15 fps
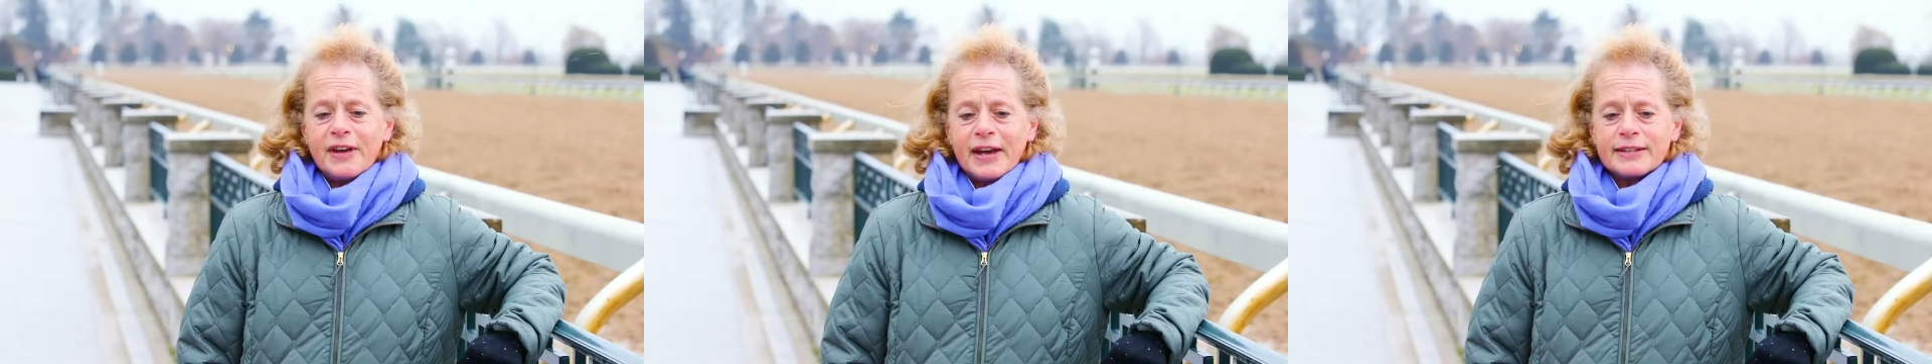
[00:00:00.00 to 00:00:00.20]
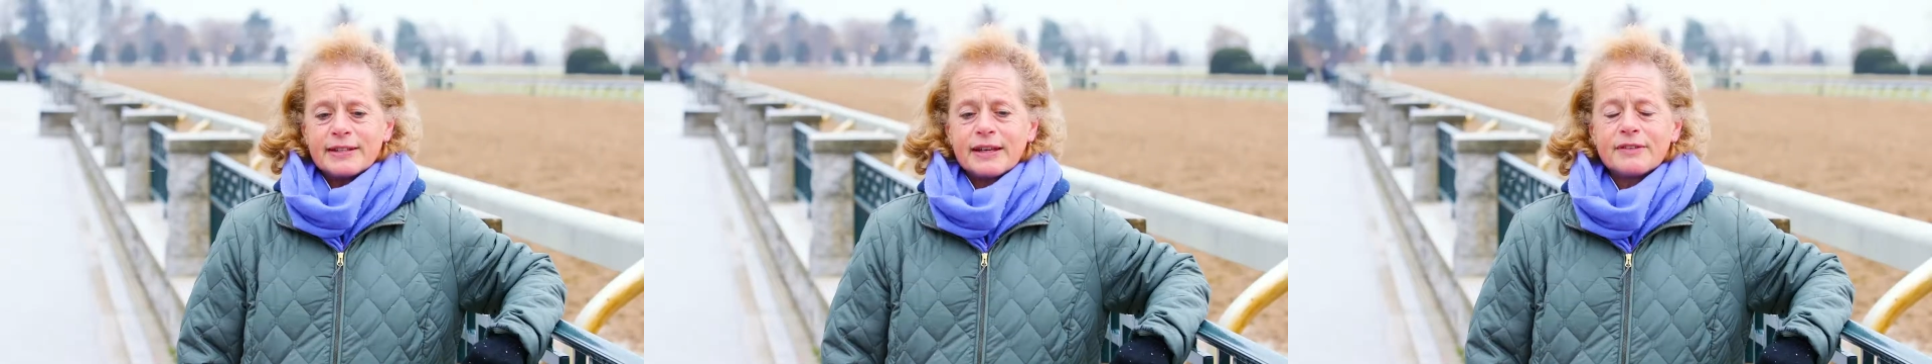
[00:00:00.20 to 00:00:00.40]

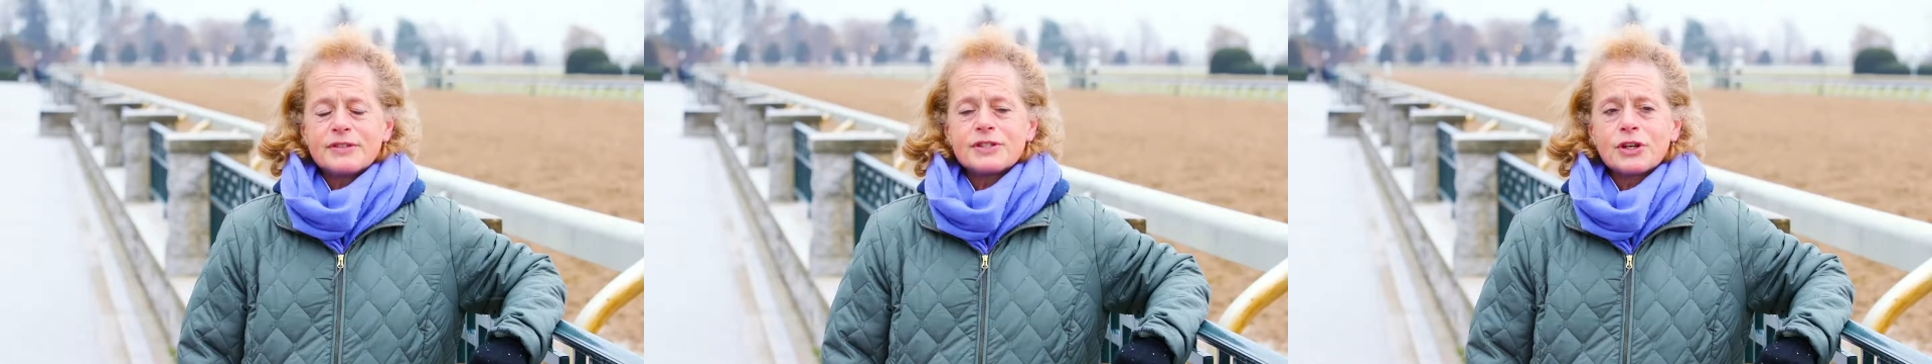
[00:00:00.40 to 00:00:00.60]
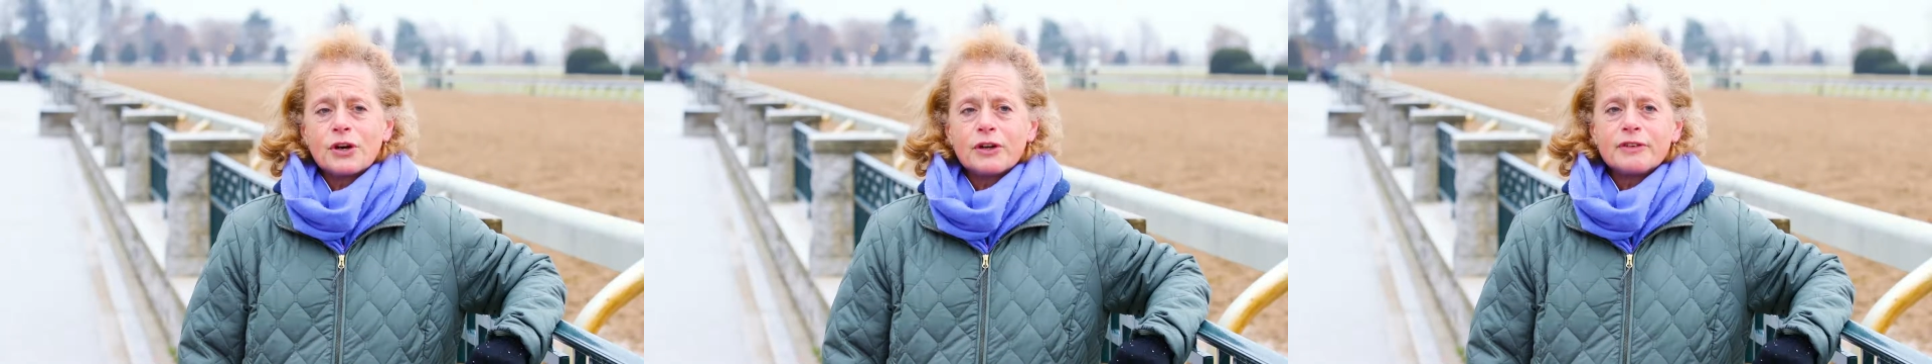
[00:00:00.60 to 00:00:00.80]
fact, I have
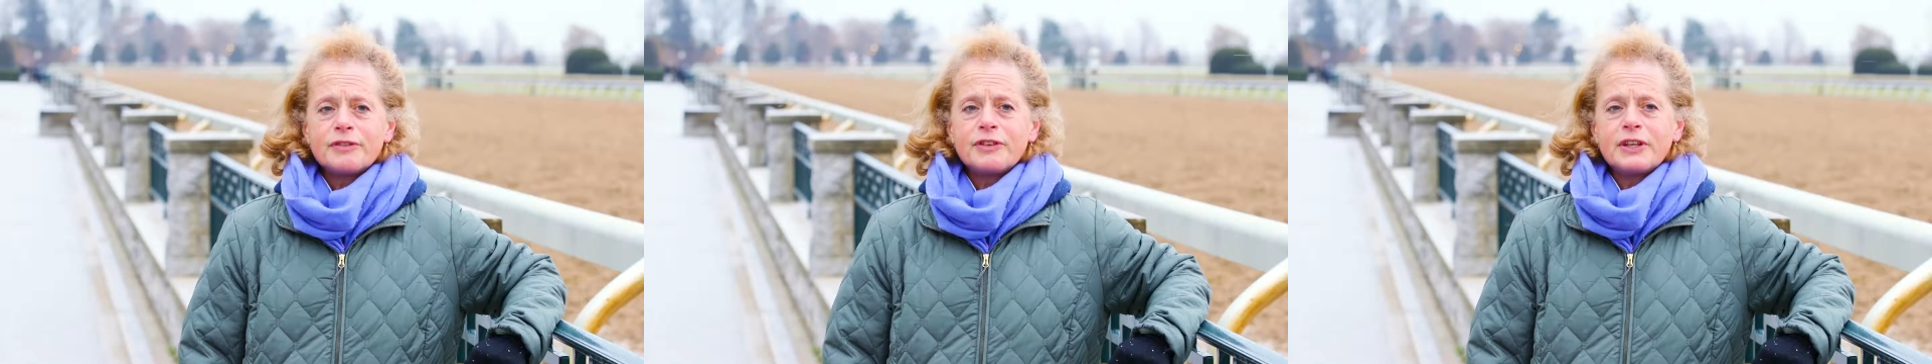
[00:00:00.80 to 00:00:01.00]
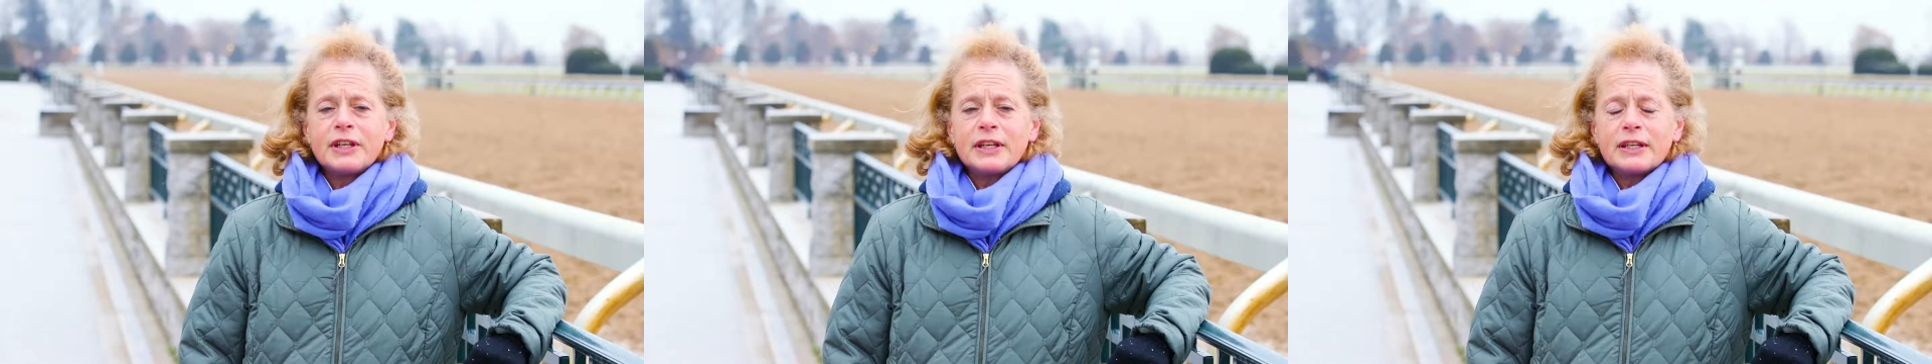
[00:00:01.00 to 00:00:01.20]
started
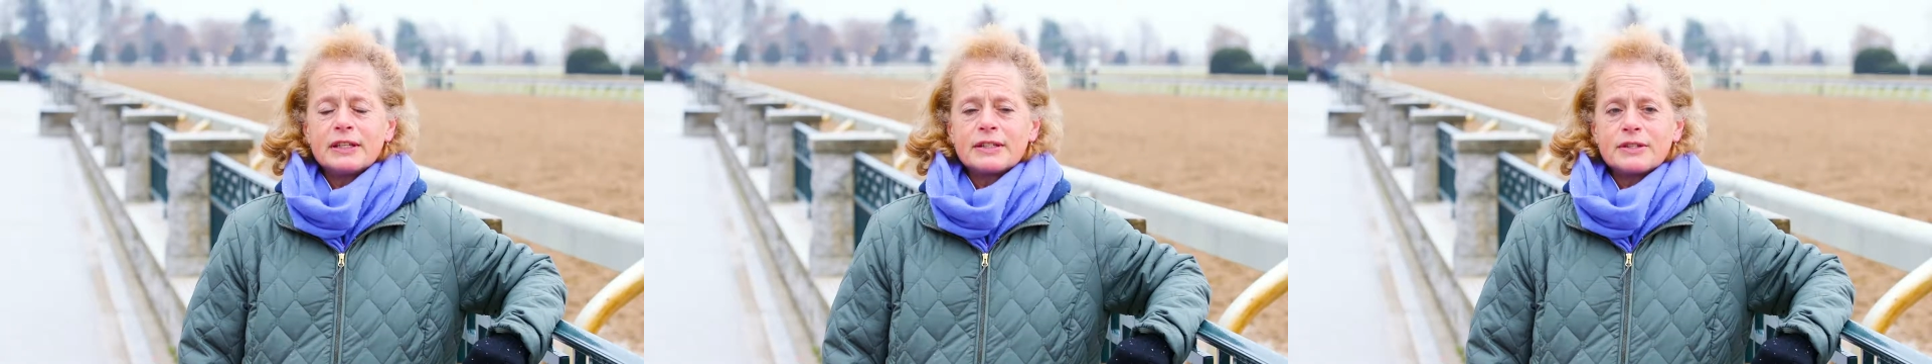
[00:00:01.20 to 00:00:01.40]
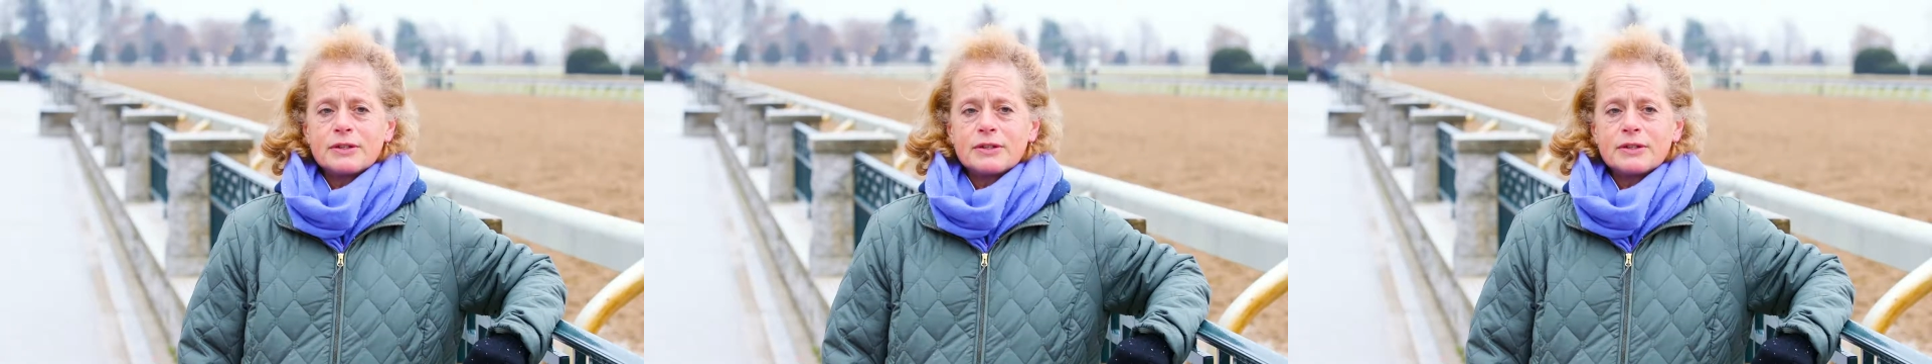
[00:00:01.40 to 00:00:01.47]
feeding it